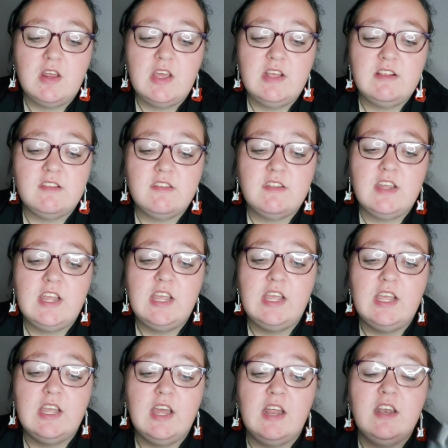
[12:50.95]
is
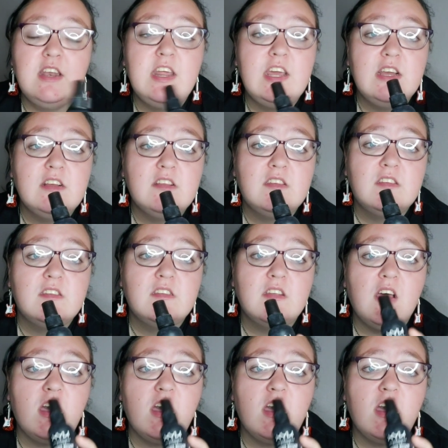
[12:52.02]
the NYX